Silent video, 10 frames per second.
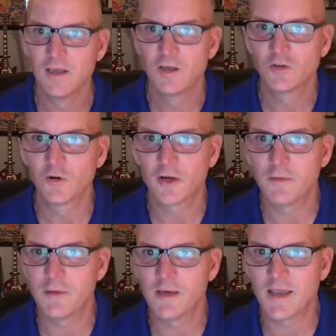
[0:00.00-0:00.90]
Joining
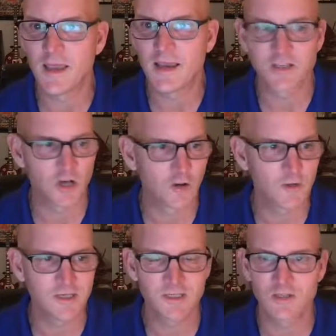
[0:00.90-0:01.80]
me today, as
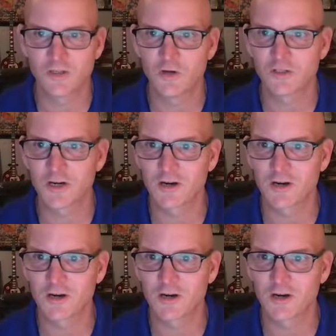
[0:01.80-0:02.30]
always, Joe Terry,